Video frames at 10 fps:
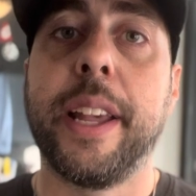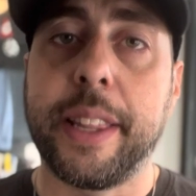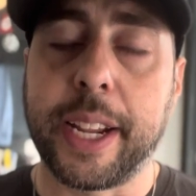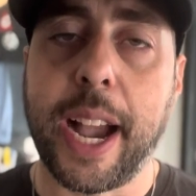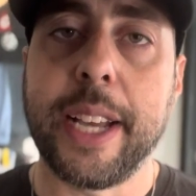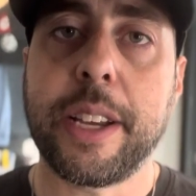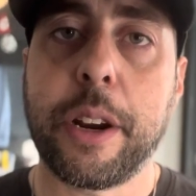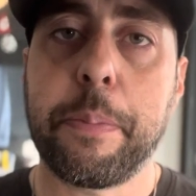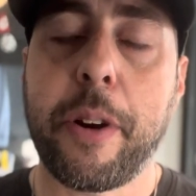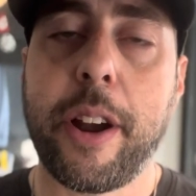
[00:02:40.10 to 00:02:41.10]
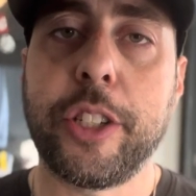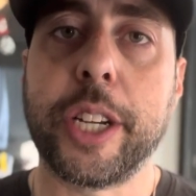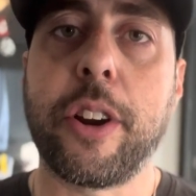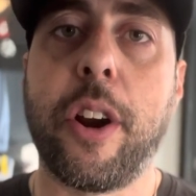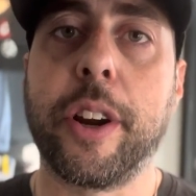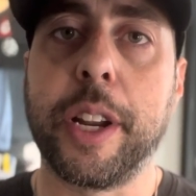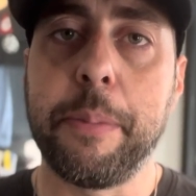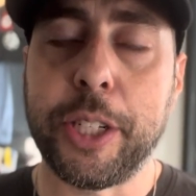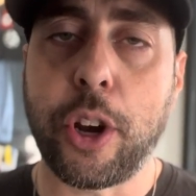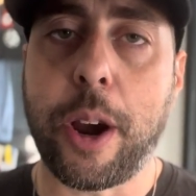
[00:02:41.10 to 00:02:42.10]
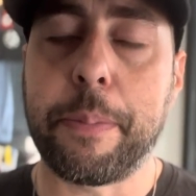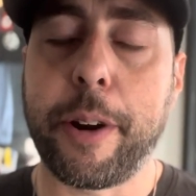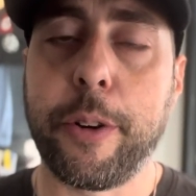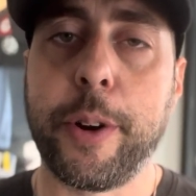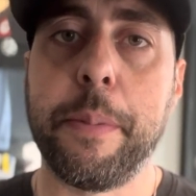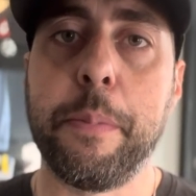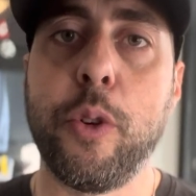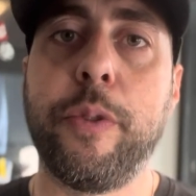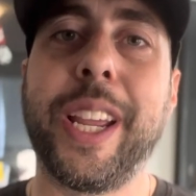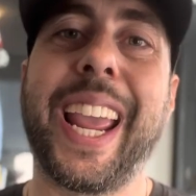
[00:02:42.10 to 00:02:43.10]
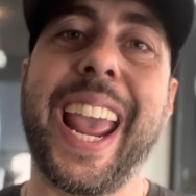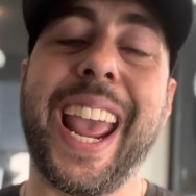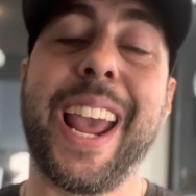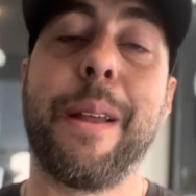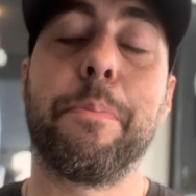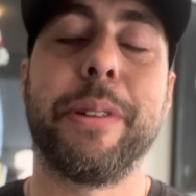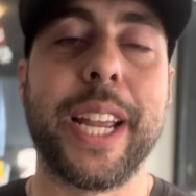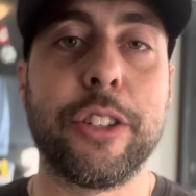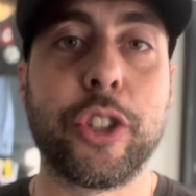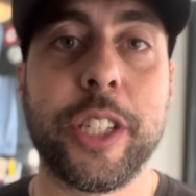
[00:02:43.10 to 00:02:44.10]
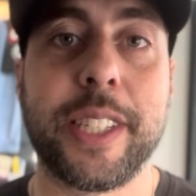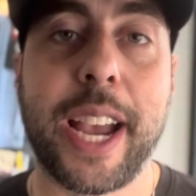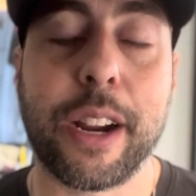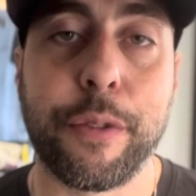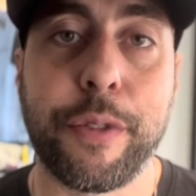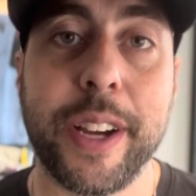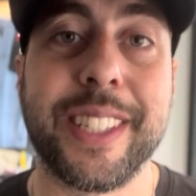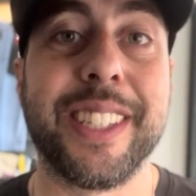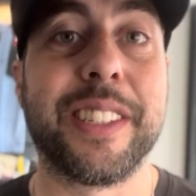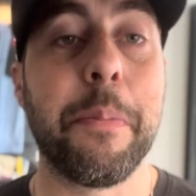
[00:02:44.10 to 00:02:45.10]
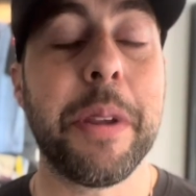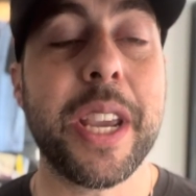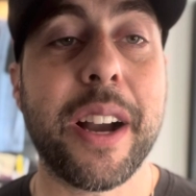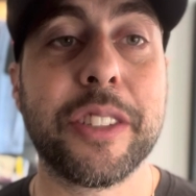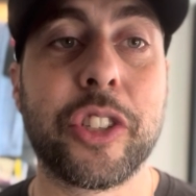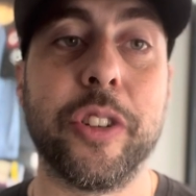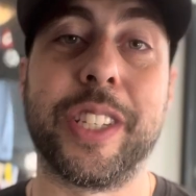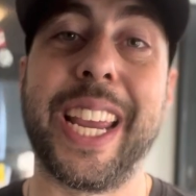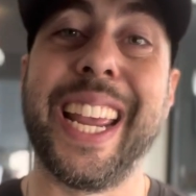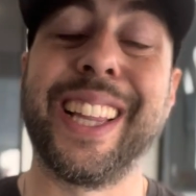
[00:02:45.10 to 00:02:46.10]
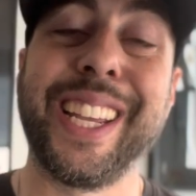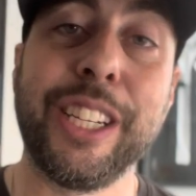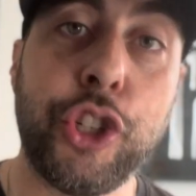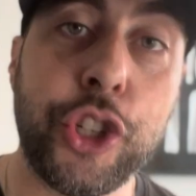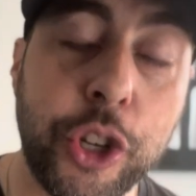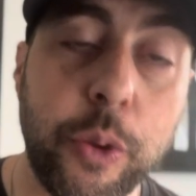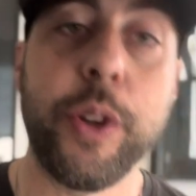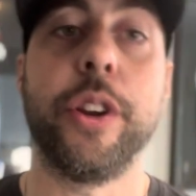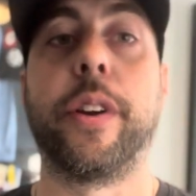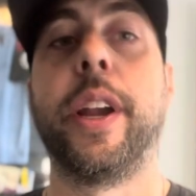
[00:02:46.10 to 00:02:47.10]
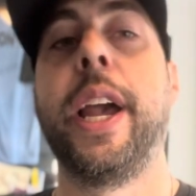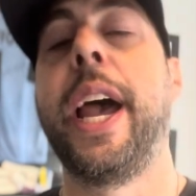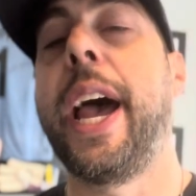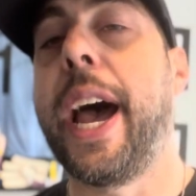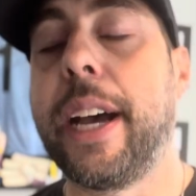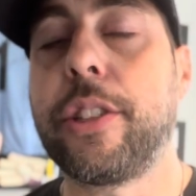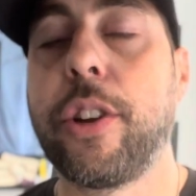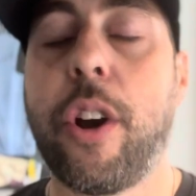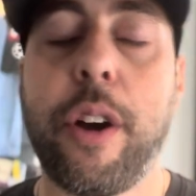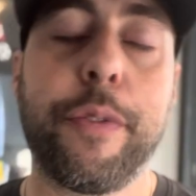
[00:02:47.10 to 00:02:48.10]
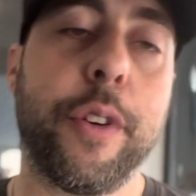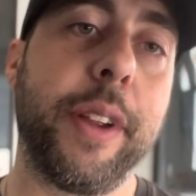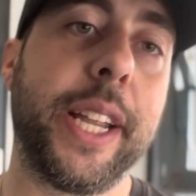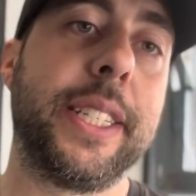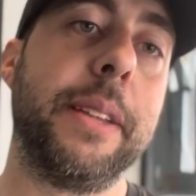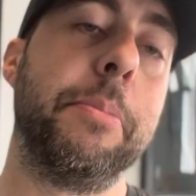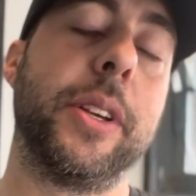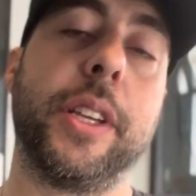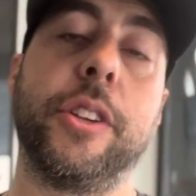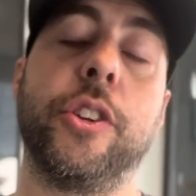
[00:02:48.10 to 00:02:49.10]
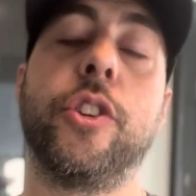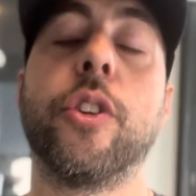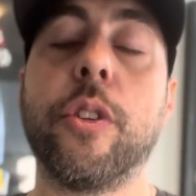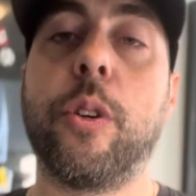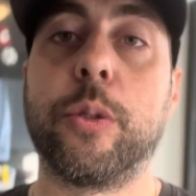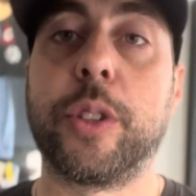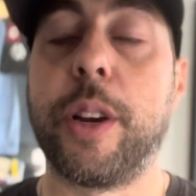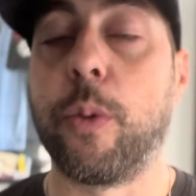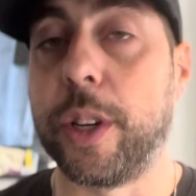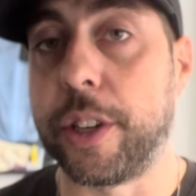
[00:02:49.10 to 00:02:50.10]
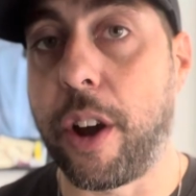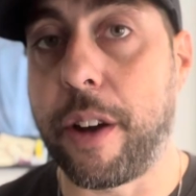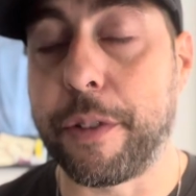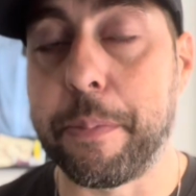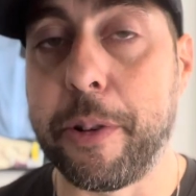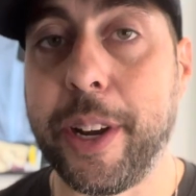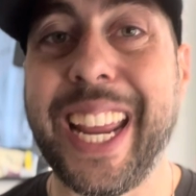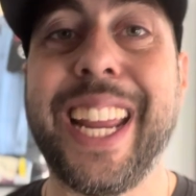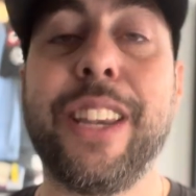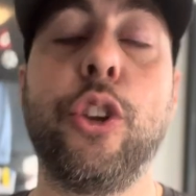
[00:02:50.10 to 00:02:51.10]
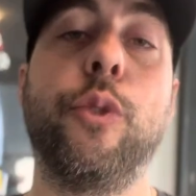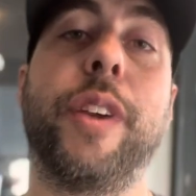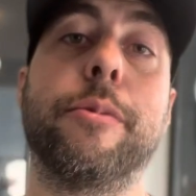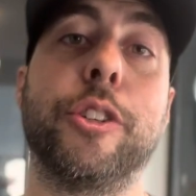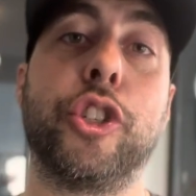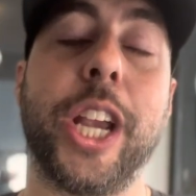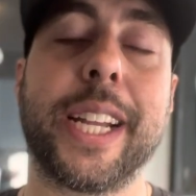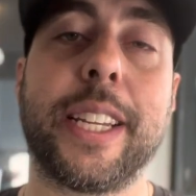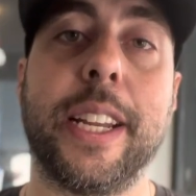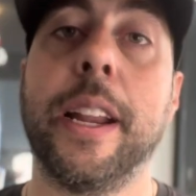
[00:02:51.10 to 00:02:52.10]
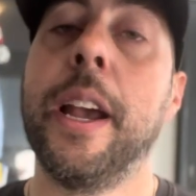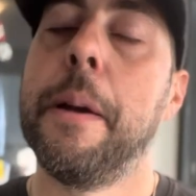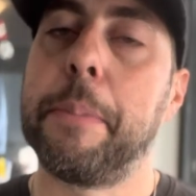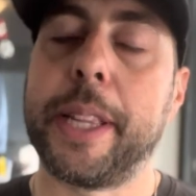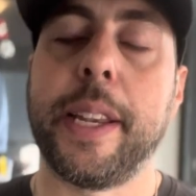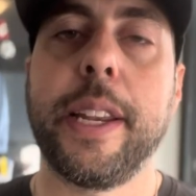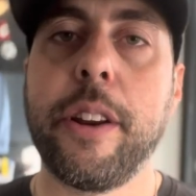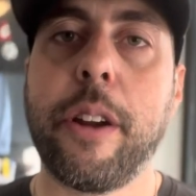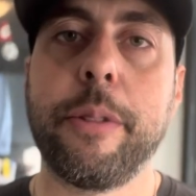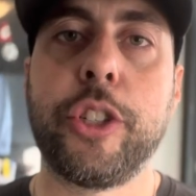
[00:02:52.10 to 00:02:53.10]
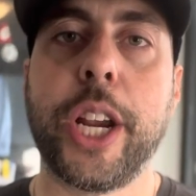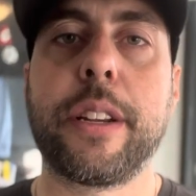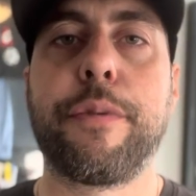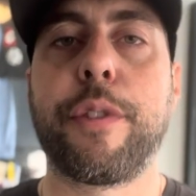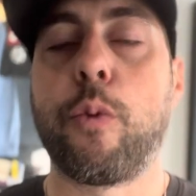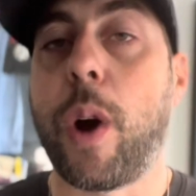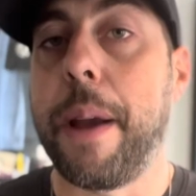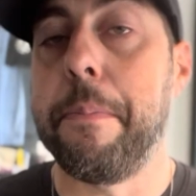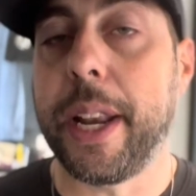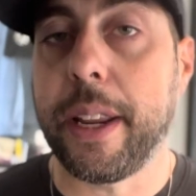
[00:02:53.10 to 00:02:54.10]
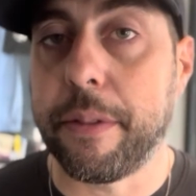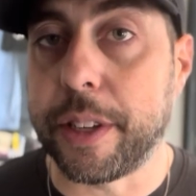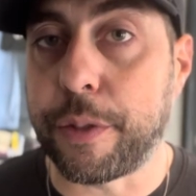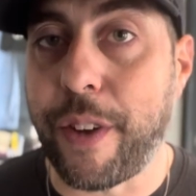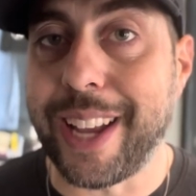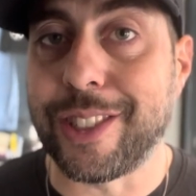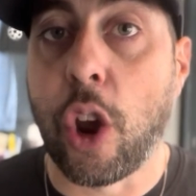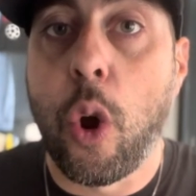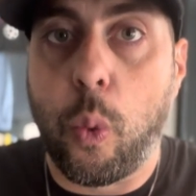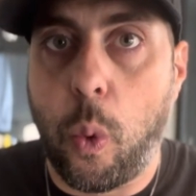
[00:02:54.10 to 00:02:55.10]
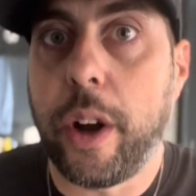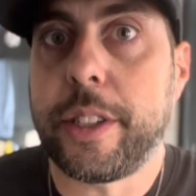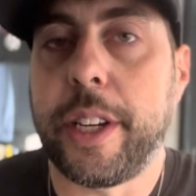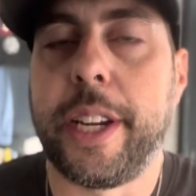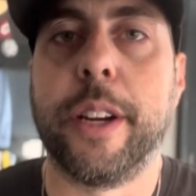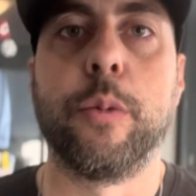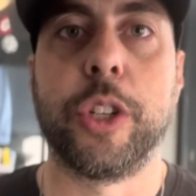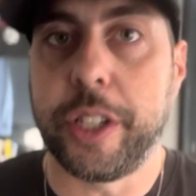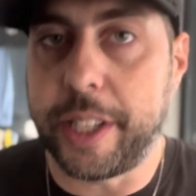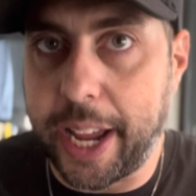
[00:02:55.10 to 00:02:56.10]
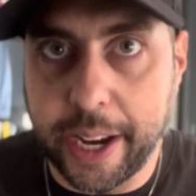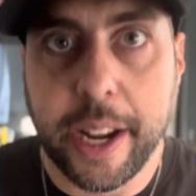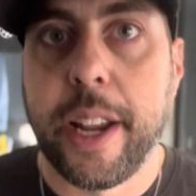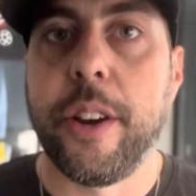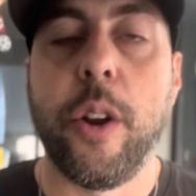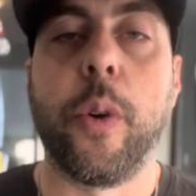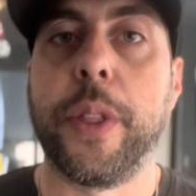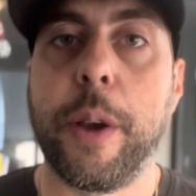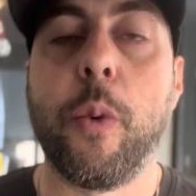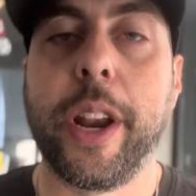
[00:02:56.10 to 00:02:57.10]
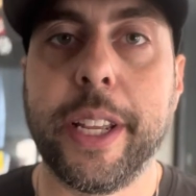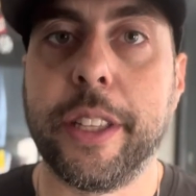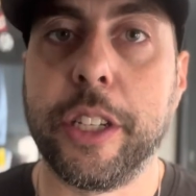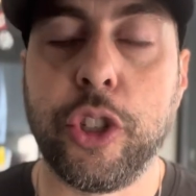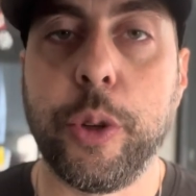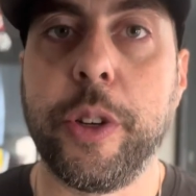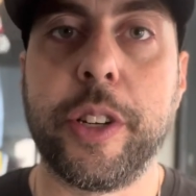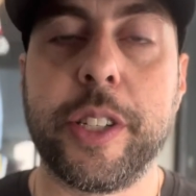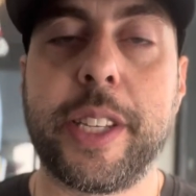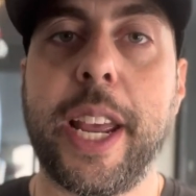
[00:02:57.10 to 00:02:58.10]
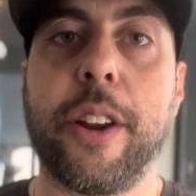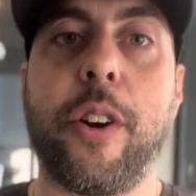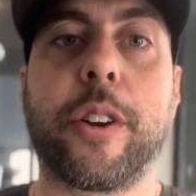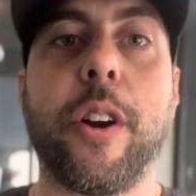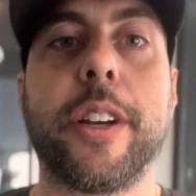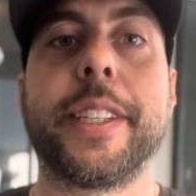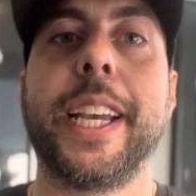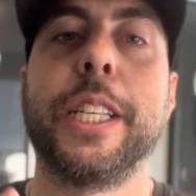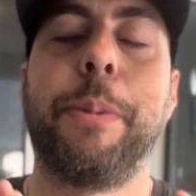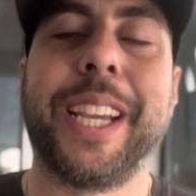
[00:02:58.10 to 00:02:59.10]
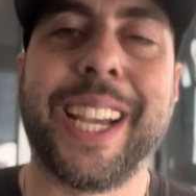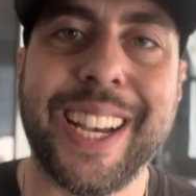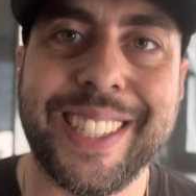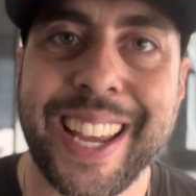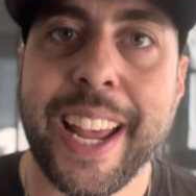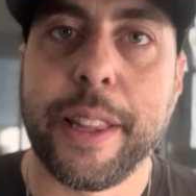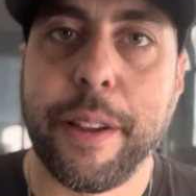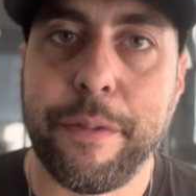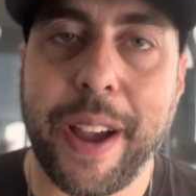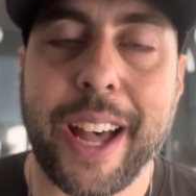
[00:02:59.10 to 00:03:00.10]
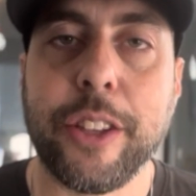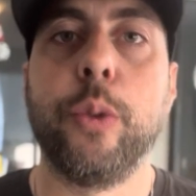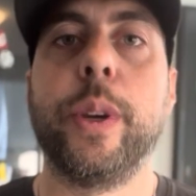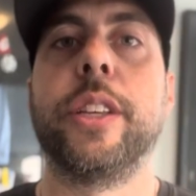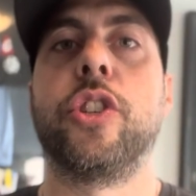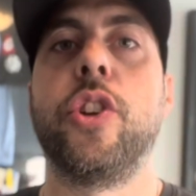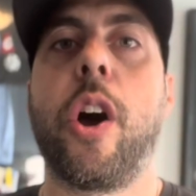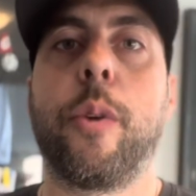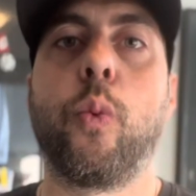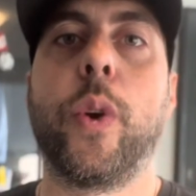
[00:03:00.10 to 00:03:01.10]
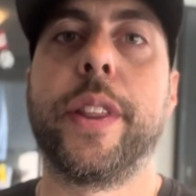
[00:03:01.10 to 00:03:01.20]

the guys out of project are going to be top priority in moving and potentially sacrificing some youngsters. Illing Jr. has an offer of 18 million euros. There was an offer put in. Juve rejected it. But they did not reject it for why many of us fans want to hear, which is that, no, they want Illing Jr. to stay at all costs. It's because the value is not where